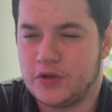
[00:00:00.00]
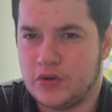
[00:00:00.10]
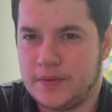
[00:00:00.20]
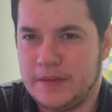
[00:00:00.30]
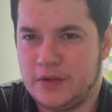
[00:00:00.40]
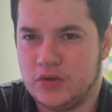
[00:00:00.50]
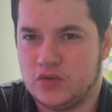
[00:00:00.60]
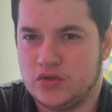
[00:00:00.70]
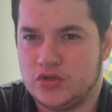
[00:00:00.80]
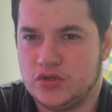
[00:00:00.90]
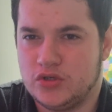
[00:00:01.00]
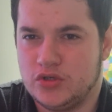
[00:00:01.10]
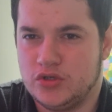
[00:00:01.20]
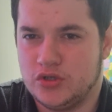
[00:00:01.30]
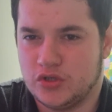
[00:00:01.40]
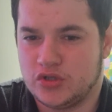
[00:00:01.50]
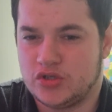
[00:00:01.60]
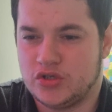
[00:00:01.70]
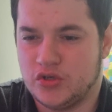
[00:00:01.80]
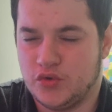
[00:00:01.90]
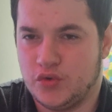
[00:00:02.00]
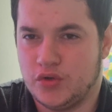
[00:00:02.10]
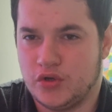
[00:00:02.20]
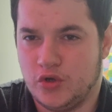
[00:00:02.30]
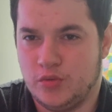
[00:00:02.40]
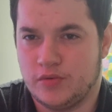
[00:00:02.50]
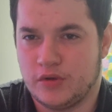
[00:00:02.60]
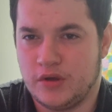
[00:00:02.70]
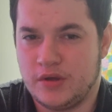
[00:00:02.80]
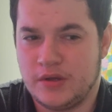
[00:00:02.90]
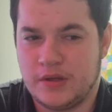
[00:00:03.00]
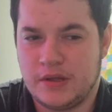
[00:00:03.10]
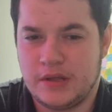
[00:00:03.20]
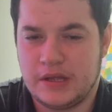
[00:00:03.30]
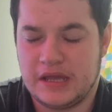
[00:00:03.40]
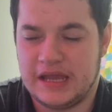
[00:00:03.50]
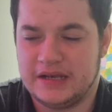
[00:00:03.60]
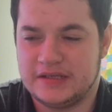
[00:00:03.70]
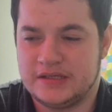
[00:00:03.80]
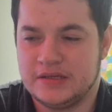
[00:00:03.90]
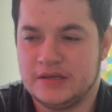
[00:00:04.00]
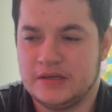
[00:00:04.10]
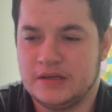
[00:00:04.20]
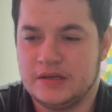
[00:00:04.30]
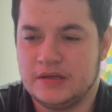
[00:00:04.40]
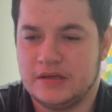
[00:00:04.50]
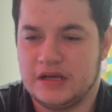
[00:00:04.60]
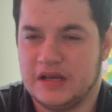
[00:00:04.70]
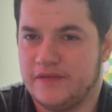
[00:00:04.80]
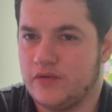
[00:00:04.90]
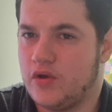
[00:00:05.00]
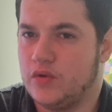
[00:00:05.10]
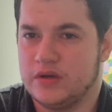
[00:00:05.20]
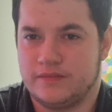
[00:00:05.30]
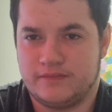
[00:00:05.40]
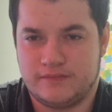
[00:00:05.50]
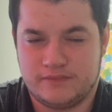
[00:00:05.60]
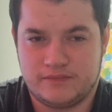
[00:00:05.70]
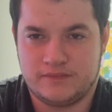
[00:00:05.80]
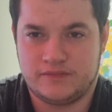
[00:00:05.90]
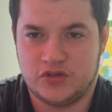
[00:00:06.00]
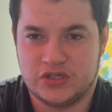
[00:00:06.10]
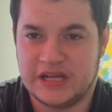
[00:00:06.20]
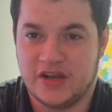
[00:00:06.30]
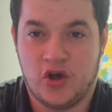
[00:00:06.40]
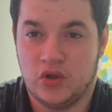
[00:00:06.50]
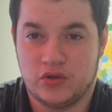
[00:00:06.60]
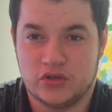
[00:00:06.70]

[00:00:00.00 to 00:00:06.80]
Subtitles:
But there are people who just do Uber Eats and Deliveroo and Just Eat and all